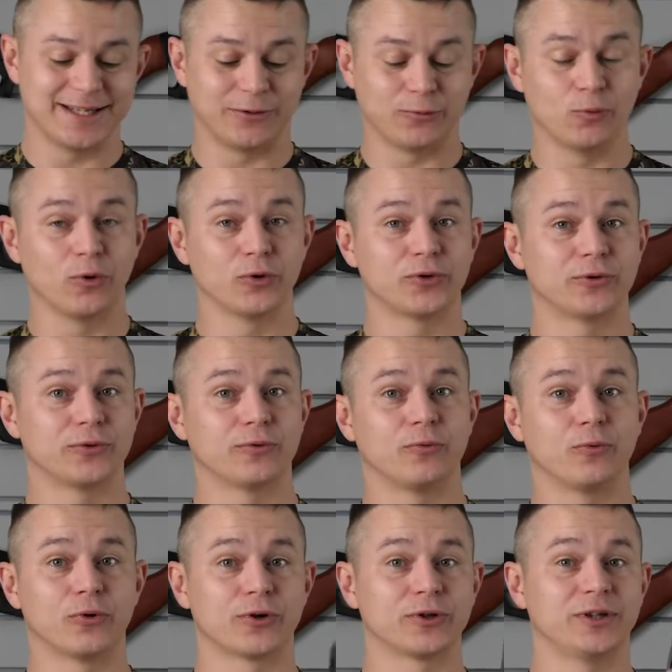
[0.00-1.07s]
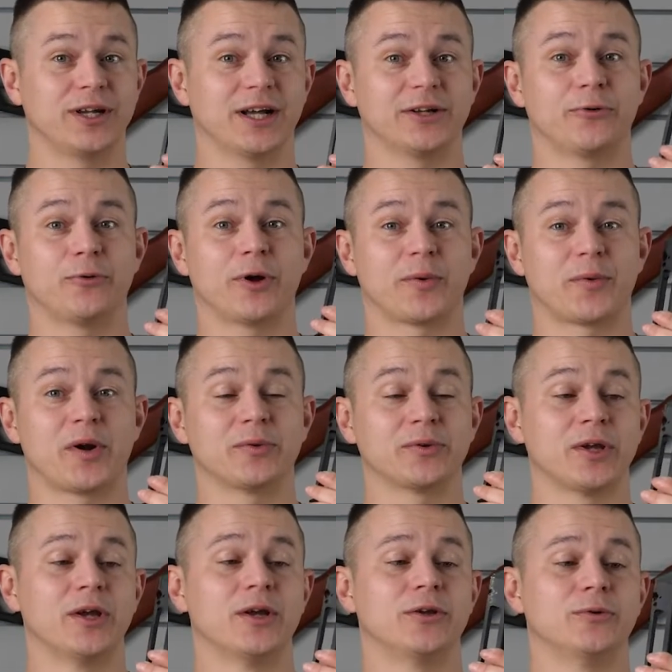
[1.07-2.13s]
It won't work the other way around.
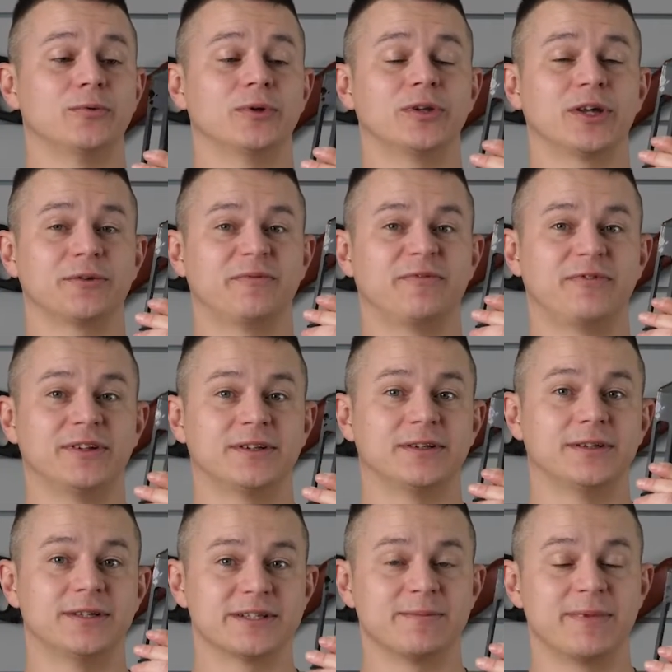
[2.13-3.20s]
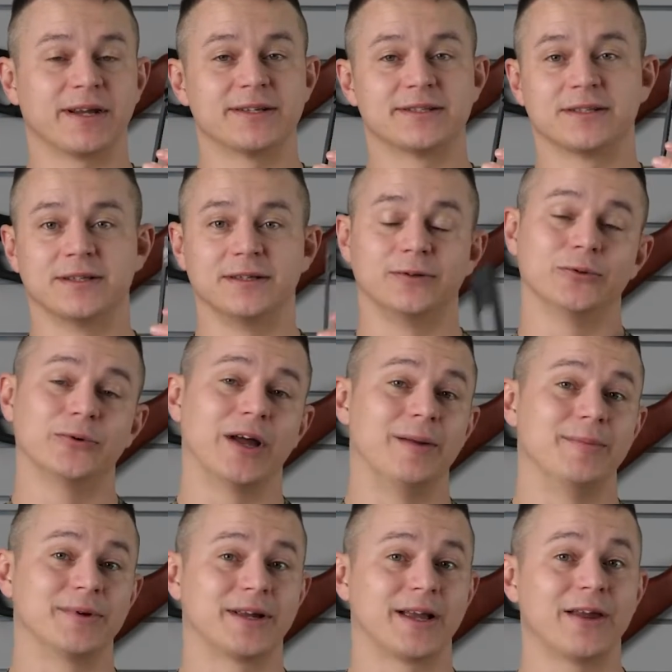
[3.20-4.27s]
You will not fit this magazine into
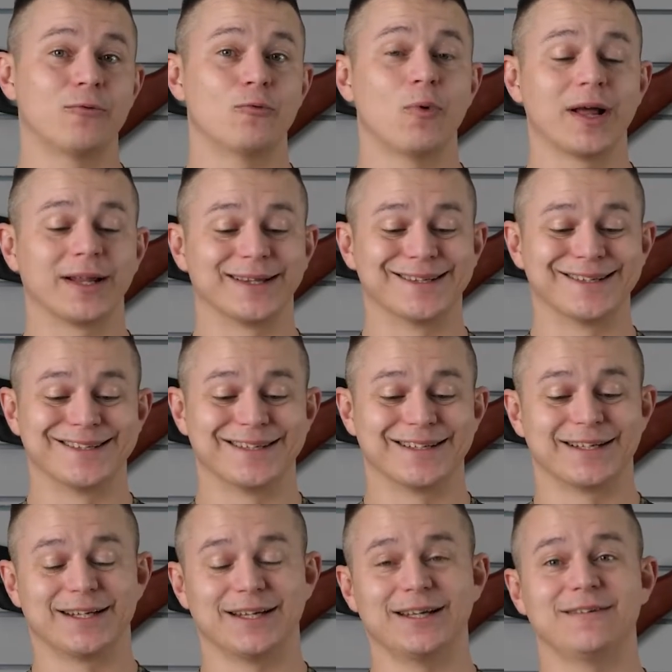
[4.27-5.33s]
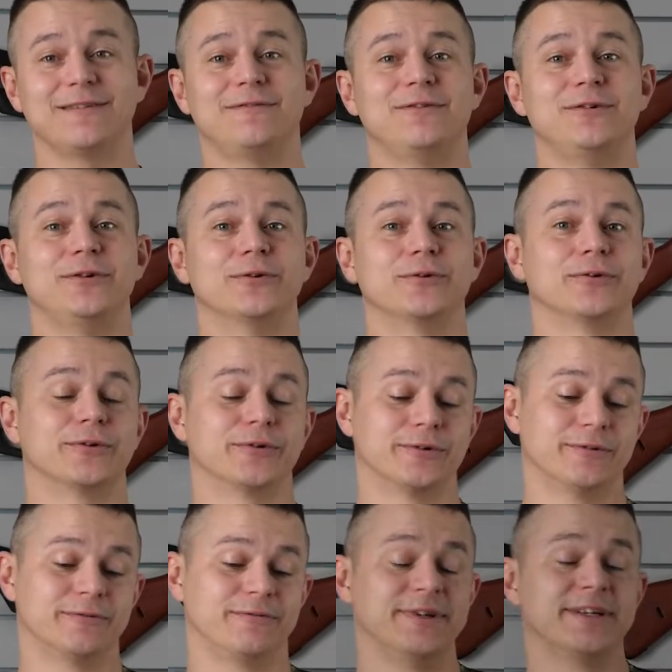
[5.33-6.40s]
MK1 if you're
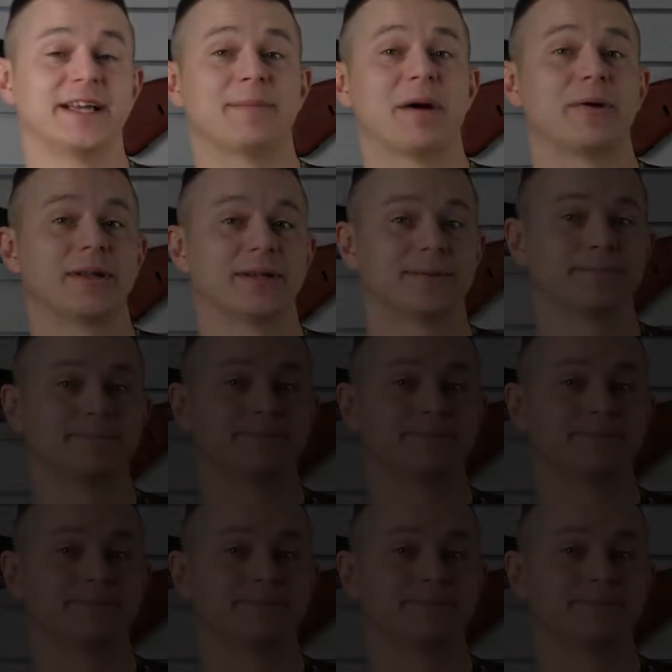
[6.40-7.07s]
thinking about it.